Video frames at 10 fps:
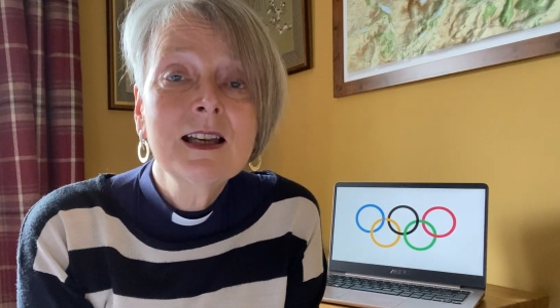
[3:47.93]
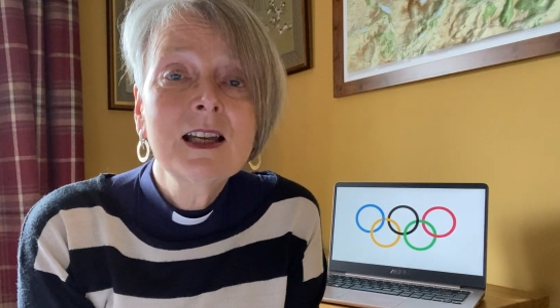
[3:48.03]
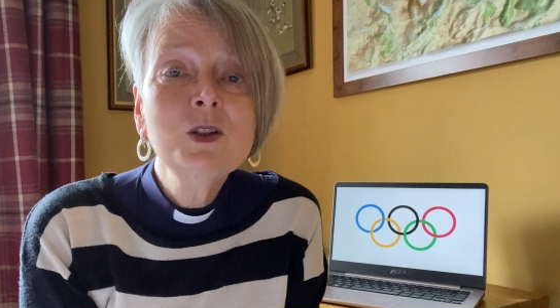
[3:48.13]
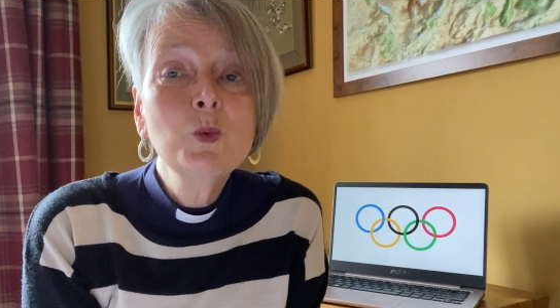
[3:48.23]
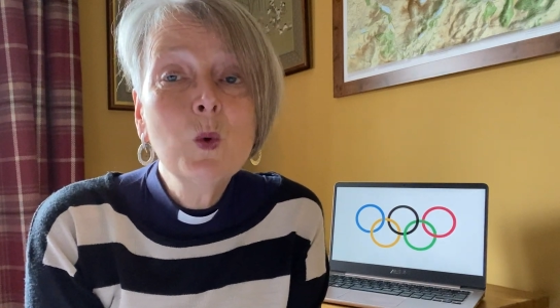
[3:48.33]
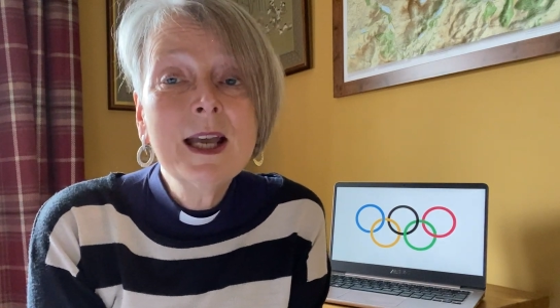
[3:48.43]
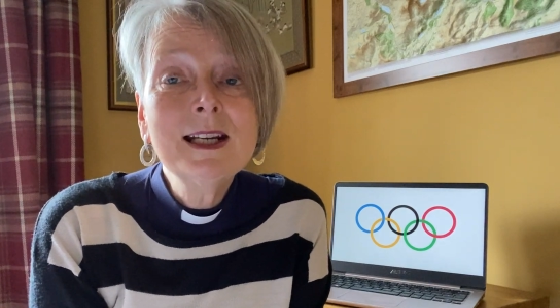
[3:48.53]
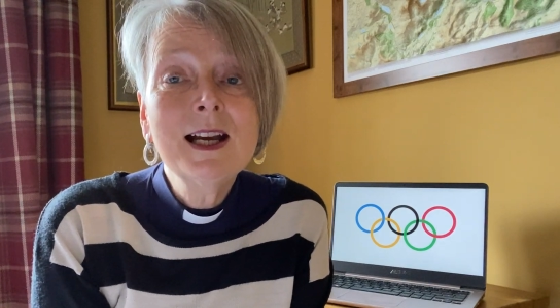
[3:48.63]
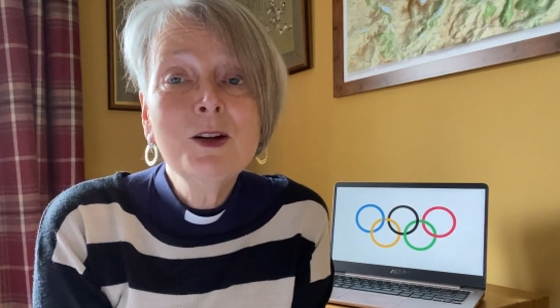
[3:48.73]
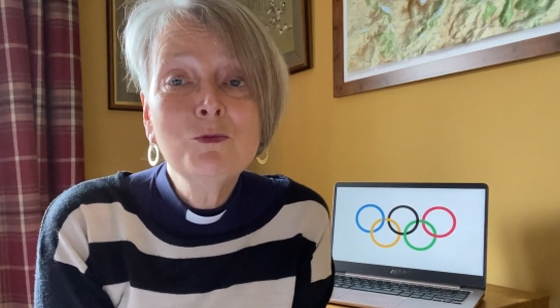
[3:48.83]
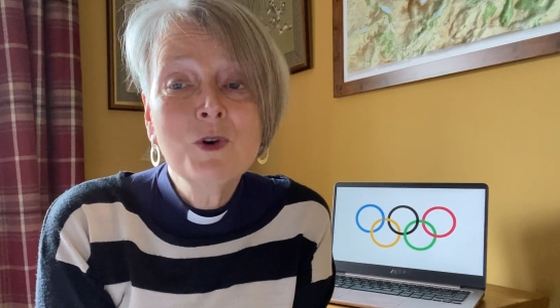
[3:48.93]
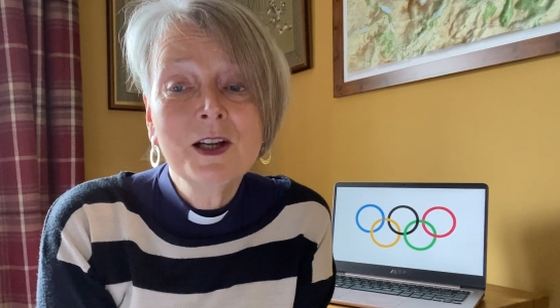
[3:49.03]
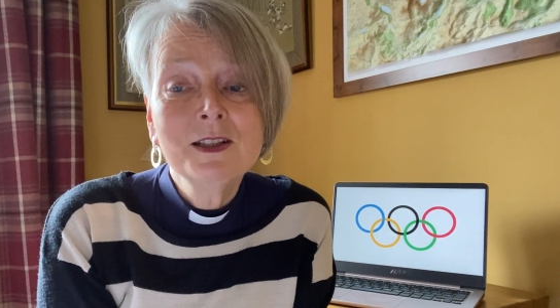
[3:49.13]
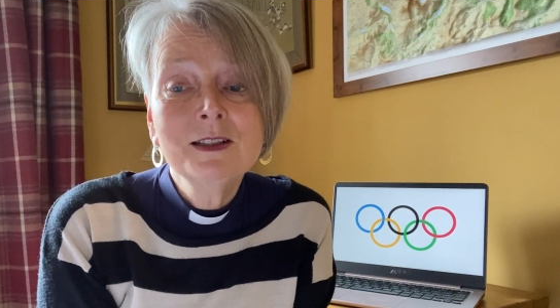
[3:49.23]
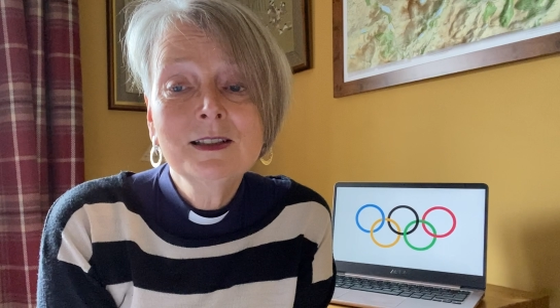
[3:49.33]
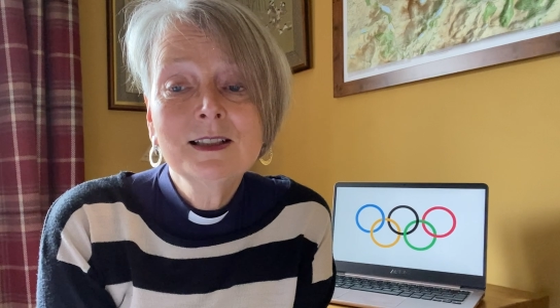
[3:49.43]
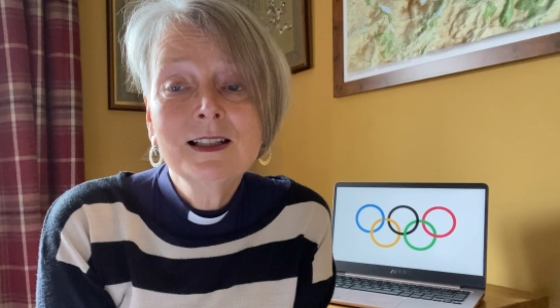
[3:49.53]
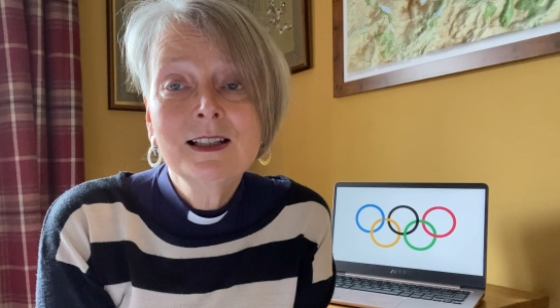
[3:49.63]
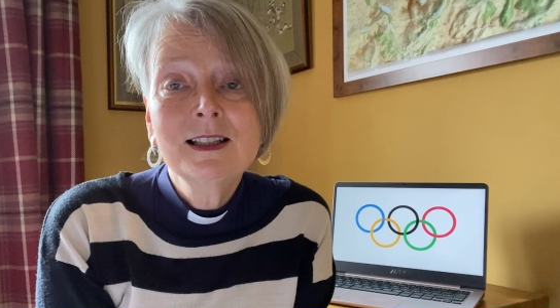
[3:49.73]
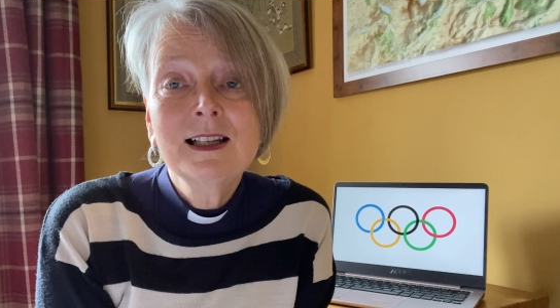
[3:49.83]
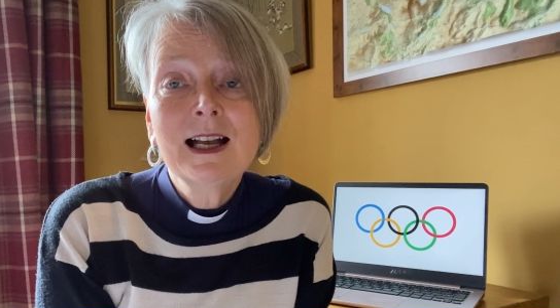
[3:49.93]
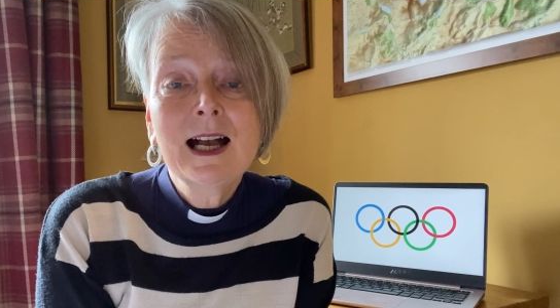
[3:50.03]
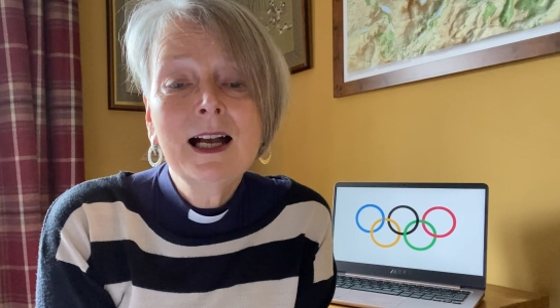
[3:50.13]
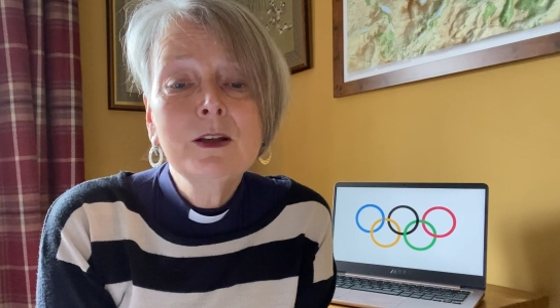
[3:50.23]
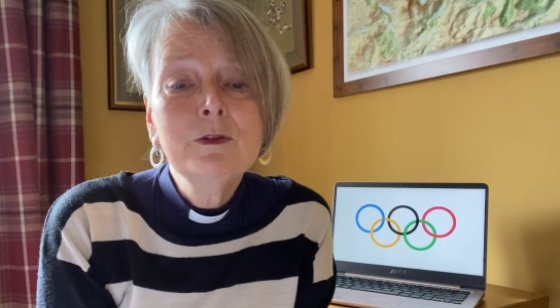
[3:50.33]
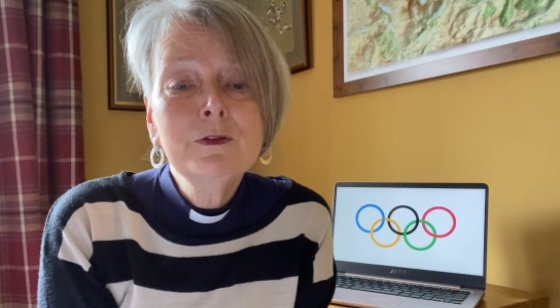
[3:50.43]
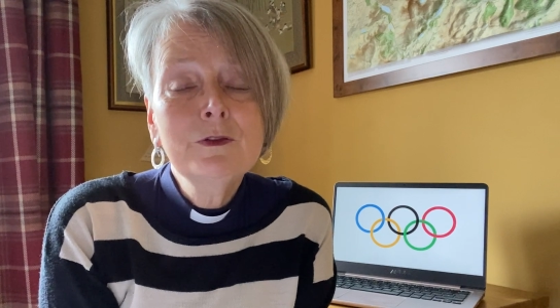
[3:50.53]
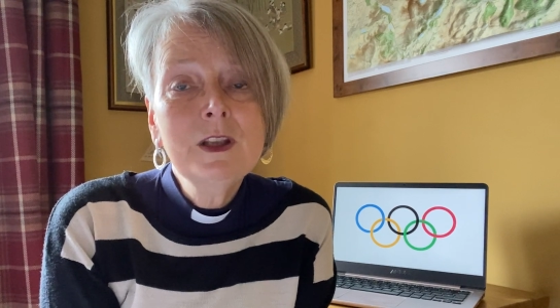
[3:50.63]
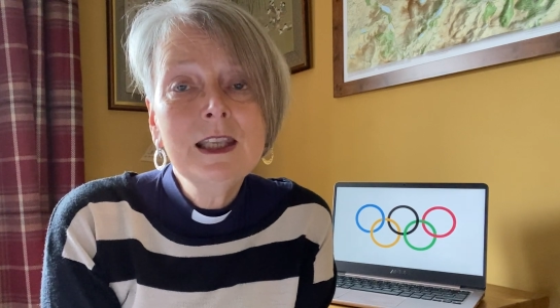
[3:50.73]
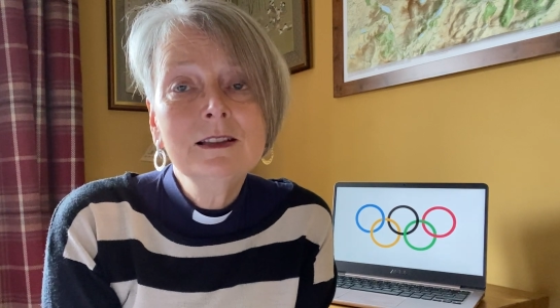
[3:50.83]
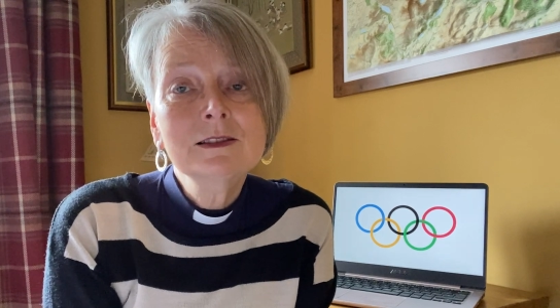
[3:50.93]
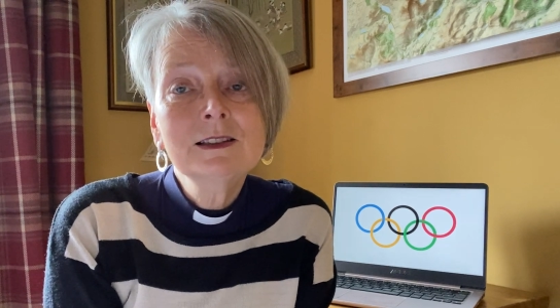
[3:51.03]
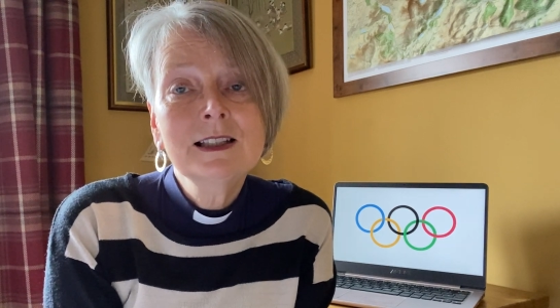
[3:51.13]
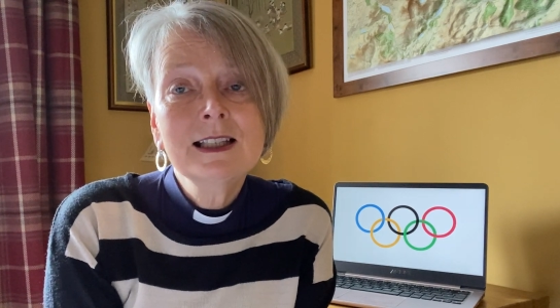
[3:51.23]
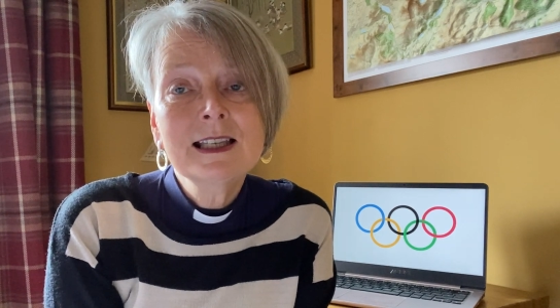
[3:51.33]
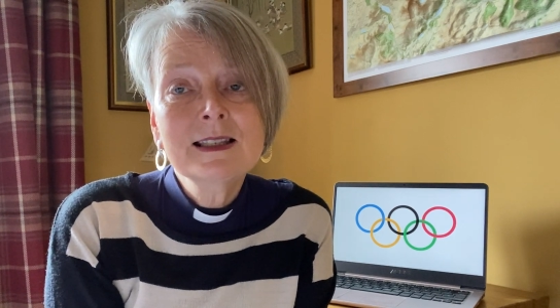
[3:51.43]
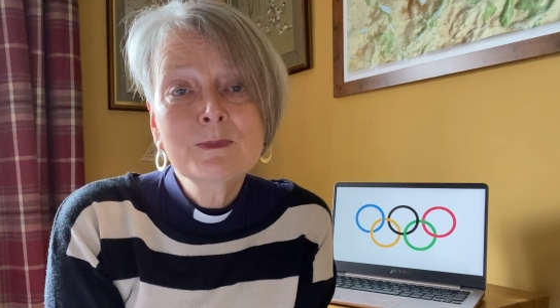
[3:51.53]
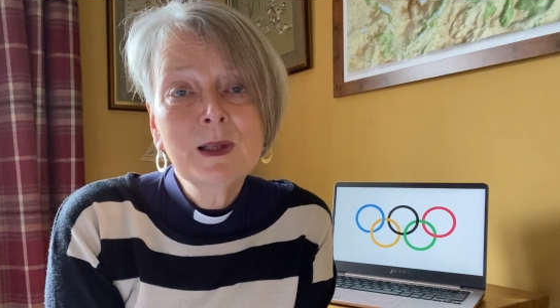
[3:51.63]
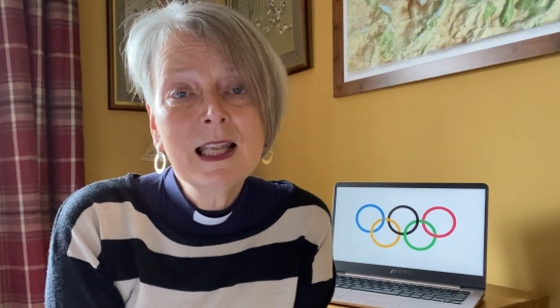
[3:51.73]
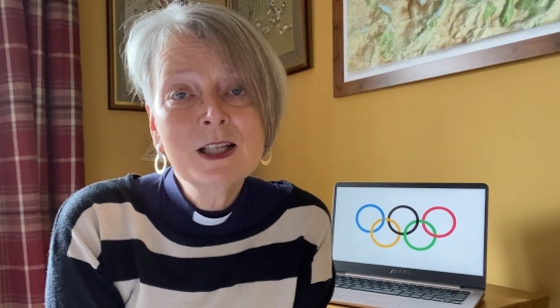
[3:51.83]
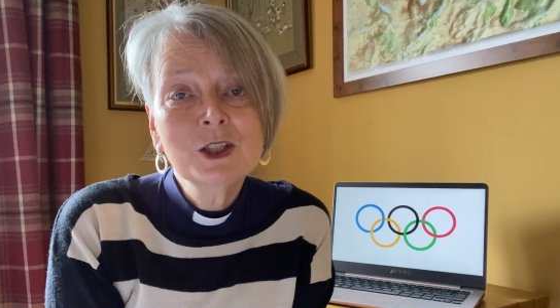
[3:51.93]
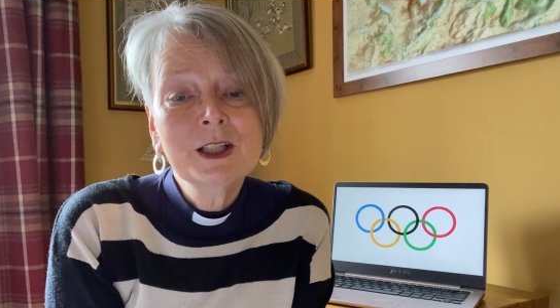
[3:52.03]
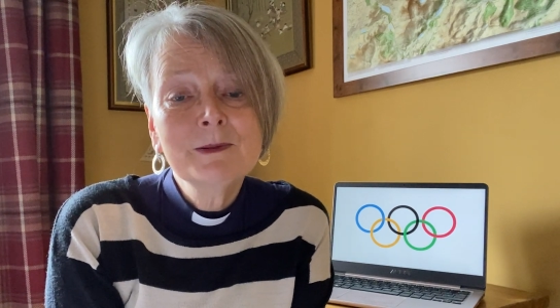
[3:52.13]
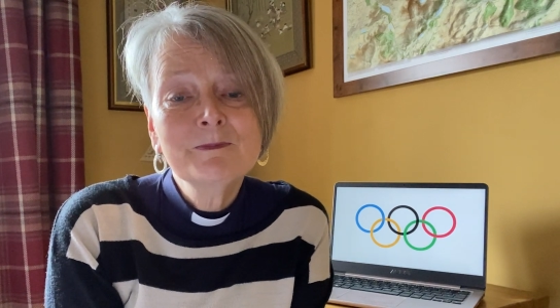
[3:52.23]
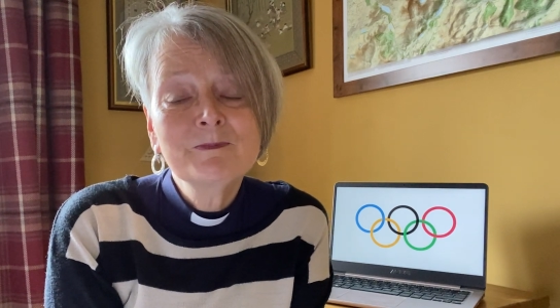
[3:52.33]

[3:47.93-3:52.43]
And when I run, I feel his pleasure."